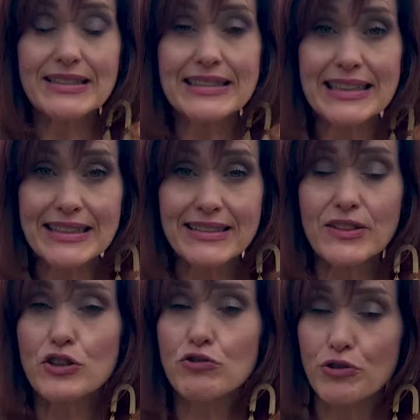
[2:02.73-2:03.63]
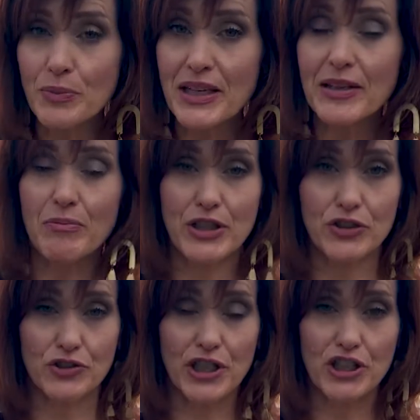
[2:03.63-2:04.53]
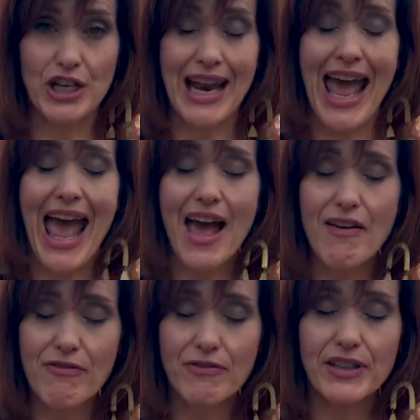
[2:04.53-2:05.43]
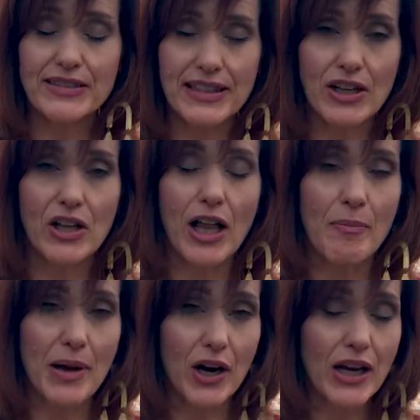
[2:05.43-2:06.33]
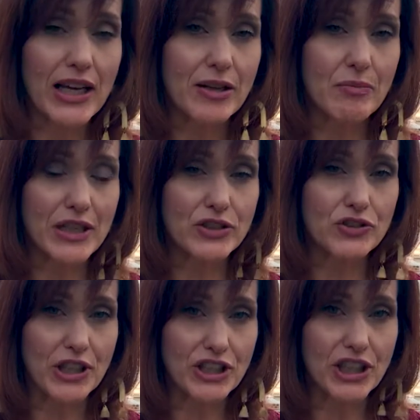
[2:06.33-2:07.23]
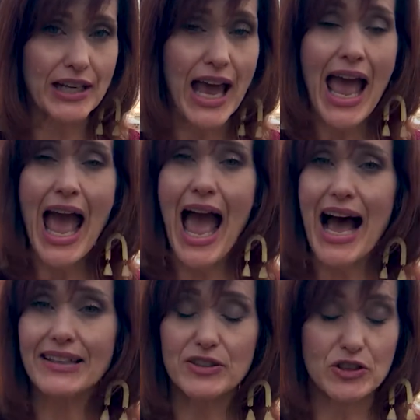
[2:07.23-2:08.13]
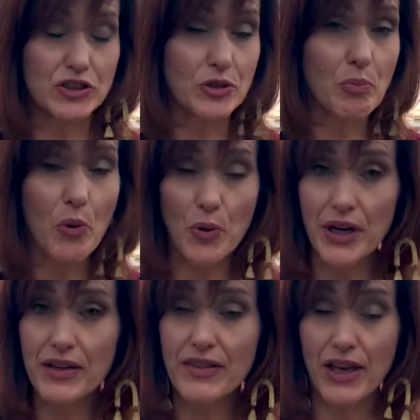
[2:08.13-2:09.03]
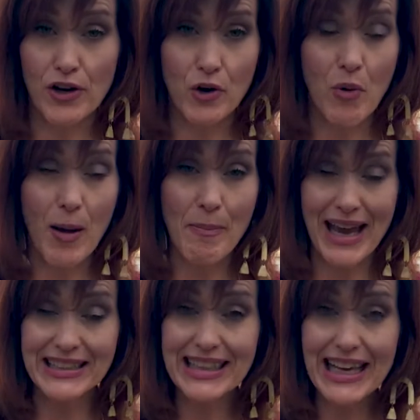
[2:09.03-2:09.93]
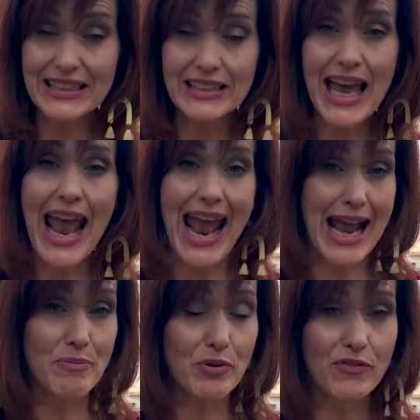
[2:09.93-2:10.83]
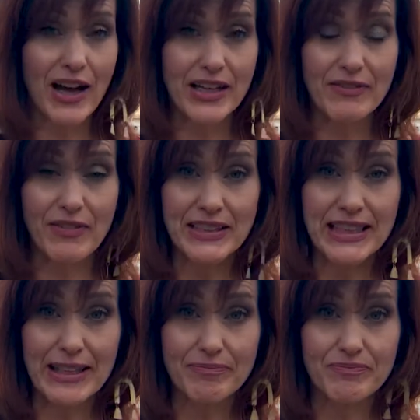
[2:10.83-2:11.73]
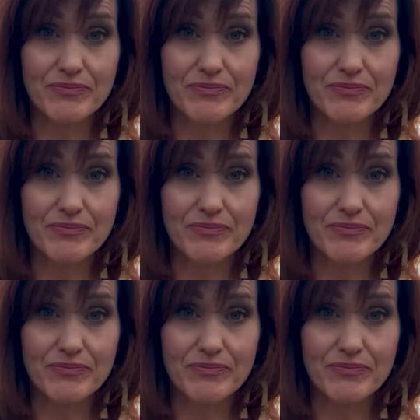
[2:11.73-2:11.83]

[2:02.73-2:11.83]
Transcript: Since the Truman administration, every single American administration has supported the UNRWA mandate and provided funding.